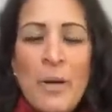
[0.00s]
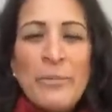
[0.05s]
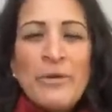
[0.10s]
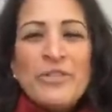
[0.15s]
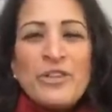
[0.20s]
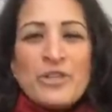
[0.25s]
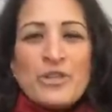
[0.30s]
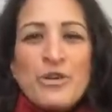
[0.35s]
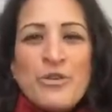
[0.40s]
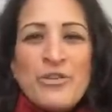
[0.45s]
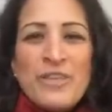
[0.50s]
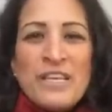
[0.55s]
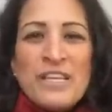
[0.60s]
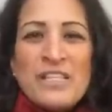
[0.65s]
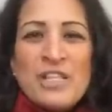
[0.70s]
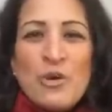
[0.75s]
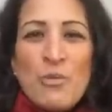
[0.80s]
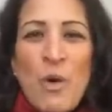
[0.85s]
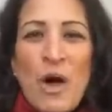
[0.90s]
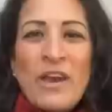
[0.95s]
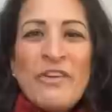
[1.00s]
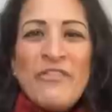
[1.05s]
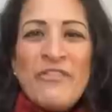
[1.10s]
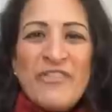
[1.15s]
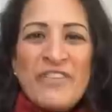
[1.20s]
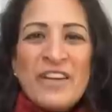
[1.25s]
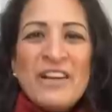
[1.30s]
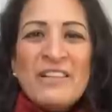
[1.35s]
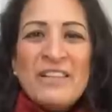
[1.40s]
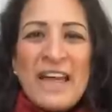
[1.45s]
But the truth is, you want to
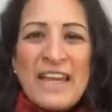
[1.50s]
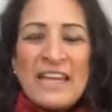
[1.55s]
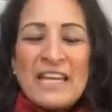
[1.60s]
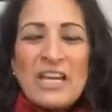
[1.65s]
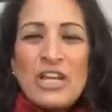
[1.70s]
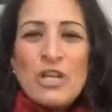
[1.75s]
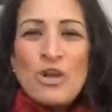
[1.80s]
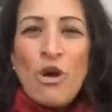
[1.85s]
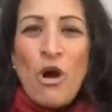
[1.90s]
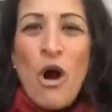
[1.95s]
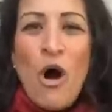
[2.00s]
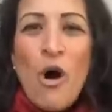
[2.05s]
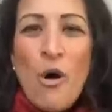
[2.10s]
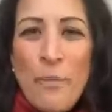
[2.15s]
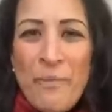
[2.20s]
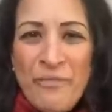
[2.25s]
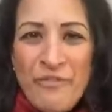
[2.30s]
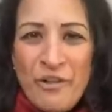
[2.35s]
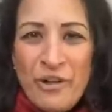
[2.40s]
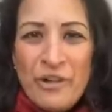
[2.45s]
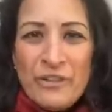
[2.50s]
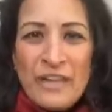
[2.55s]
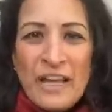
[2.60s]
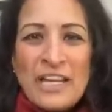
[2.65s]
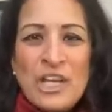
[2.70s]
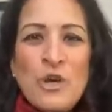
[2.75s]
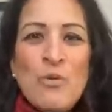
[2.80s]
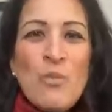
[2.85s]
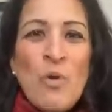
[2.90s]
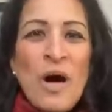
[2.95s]
feel like you're hopeful.
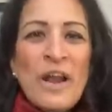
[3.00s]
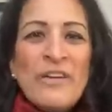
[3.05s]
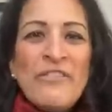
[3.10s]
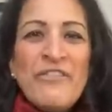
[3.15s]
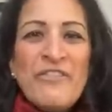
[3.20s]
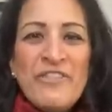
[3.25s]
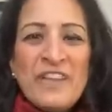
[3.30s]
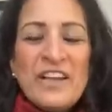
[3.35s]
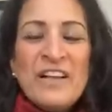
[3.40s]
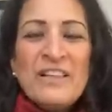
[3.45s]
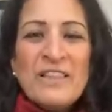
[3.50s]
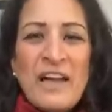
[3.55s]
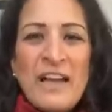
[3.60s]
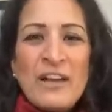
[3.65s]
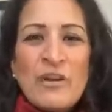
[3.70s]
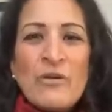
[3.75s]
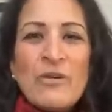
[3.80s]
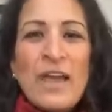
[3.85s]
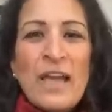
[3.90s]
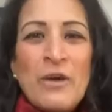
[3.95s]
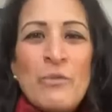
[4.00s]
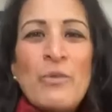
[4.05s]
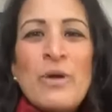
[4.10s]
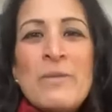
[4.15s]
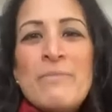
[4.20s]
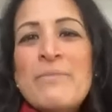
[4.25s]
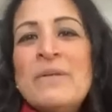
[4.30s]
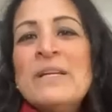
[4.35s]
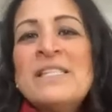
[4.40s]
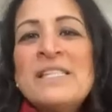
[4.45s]
Like, you want to feel like, okay,
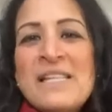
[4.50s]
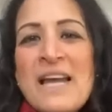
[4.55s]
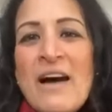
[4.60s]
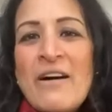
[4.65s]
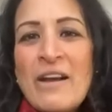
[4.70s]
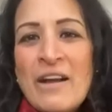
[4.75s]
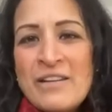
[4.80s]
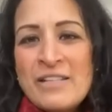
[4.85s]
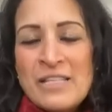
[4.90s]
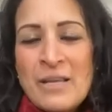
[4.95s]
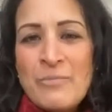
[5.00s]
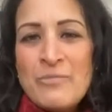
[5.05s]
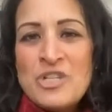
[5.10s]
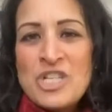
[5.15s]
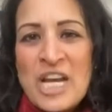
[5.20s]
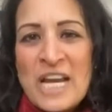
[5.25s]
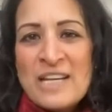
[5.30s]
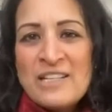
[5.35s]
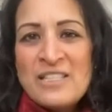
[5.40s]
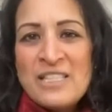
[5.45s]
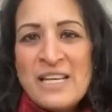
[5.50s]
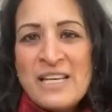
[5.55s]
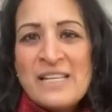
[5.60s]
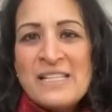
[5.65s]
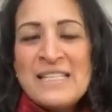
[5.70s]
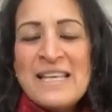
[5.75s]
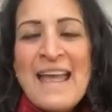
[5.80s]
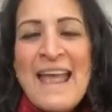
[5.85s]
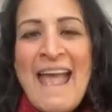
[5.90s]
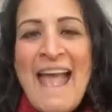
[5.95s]
we missed out on some
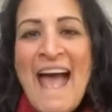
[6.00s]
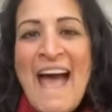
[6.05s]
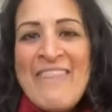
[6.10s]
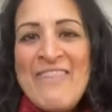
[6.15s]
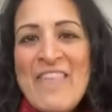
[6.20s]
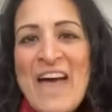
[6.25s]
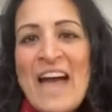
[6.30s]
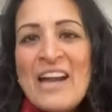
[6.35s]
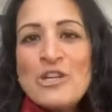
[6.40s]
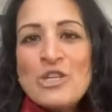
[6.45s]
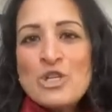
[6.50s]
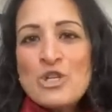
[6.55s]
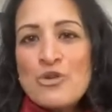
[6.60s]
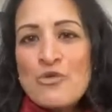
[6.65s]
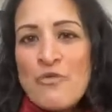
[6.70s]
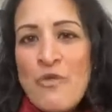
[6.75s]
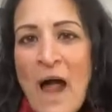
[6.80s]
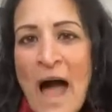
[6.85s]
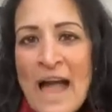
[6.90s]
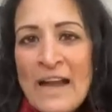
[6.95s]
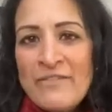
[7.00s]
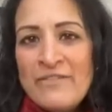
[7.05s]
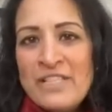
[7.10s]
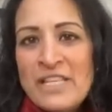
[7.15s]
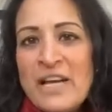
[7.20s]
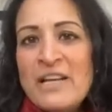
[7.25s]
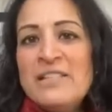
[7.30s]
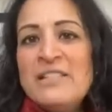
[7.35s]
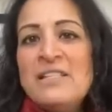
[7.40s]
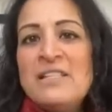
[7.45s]
chances, and that drives
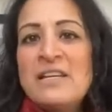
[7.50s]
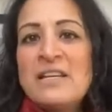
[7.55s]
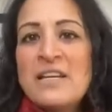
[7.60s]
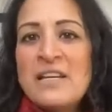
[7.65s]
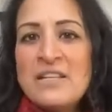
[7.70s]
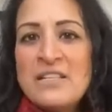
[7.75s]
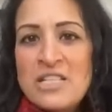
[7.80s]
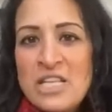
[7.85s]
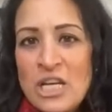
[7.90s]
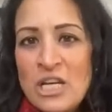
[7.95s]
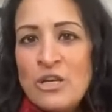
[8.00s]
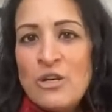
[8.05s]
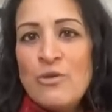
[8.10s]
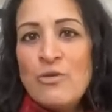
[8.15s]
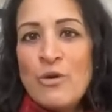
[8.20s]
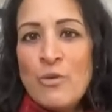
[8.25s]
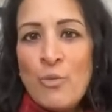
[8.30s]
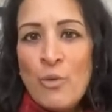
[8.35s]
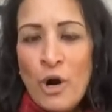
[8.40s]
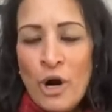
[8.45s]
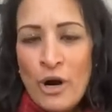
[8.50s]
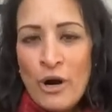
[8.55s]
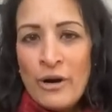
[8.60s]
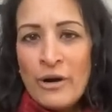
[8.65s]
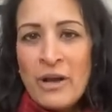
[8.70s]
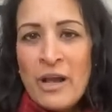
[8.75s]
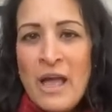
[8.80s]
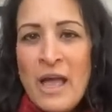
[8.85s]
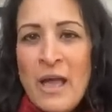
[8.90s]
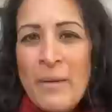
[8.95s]
us to continue to
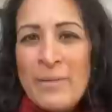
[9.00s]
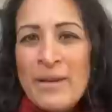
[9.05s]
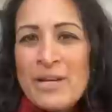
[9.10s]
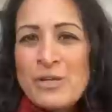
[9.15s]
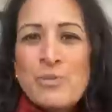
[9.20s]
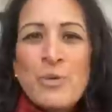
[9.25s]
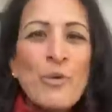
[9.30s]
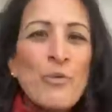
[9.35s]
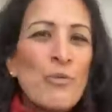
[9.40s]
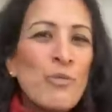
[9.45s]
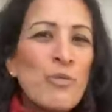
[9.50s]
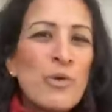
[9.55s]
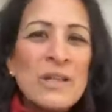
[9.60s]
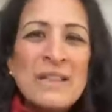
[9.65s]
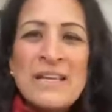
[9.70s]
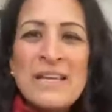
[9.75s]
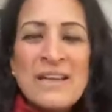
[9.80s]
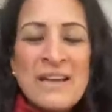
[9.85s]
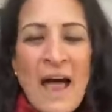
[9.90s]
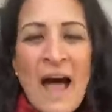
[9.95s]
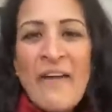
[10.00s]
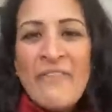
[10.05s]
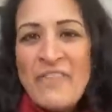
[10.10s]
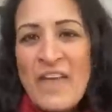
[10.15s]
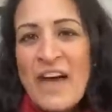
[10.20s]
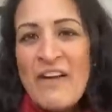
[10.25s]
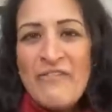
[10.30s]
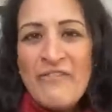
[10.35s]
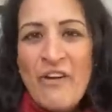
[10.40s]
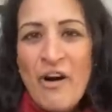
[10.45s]
work because we're really not
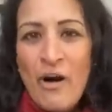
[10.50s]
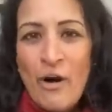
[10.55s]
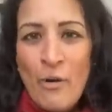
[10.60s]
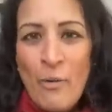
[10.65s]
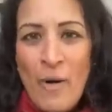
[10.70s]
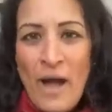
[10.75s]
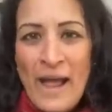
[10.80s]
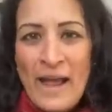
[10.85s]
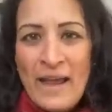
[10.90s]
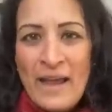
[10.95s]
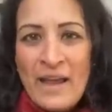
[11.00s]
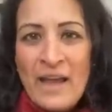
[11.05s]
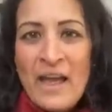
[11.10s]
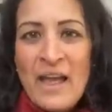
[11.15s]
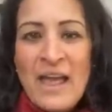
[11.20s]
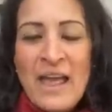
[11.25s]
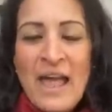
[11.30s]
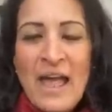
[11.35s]
that far away.